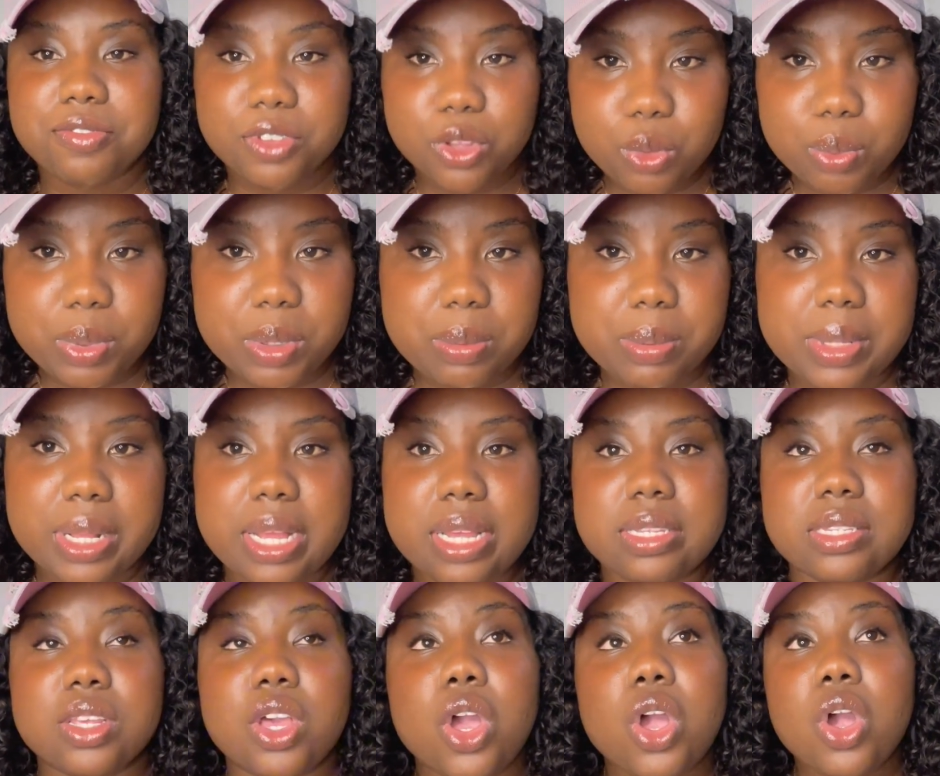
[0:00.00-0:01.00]
people,
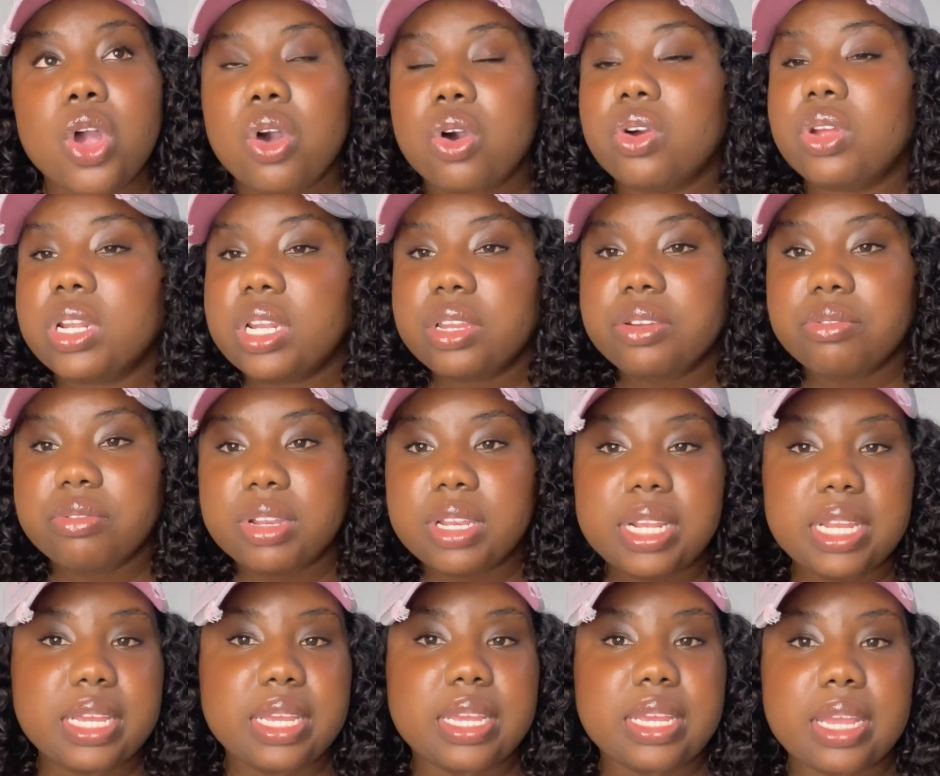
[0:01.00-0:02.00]
because only
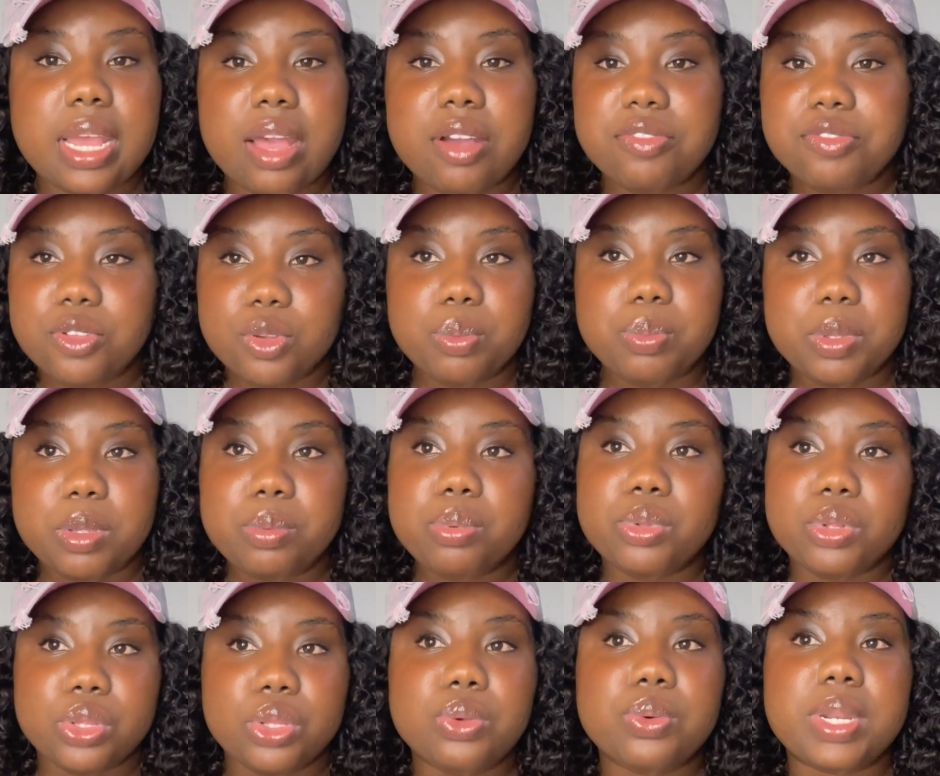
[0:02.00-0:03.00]
really a few people
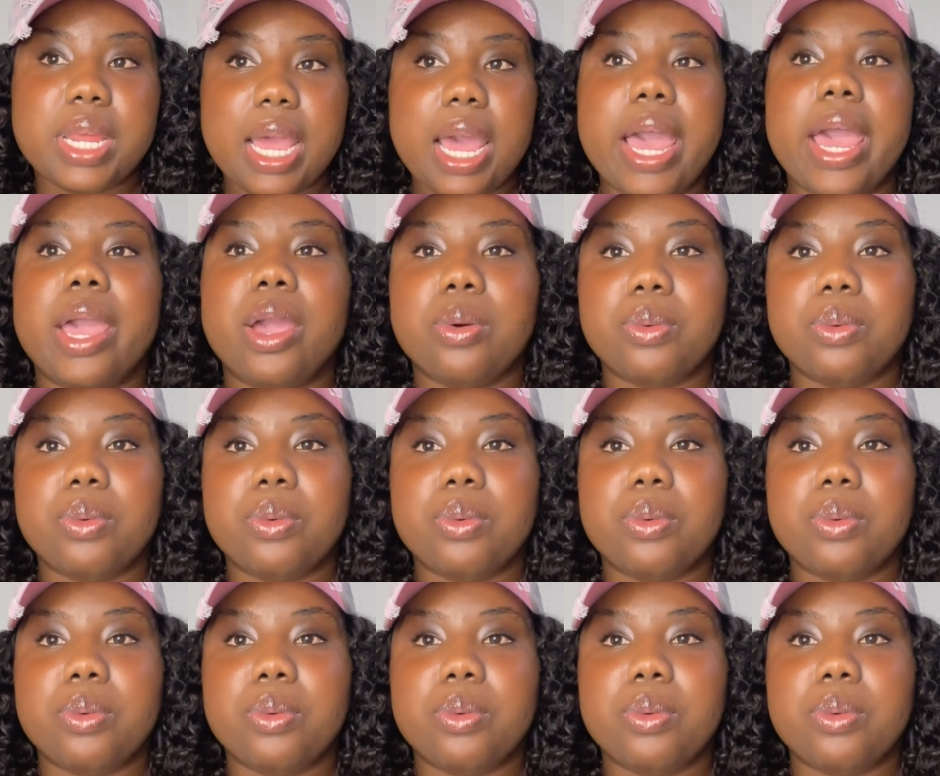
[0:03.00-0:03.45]
knew that